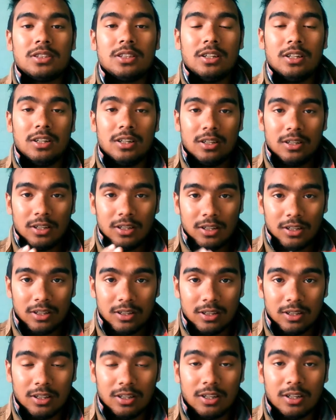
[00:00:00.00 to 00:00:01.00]

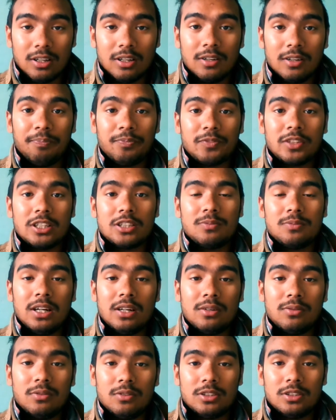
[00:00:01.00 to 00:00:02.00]
the
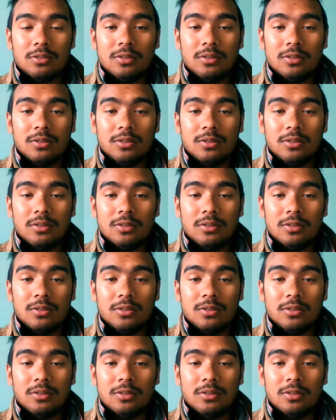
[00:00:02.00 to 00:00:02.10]
smartphones,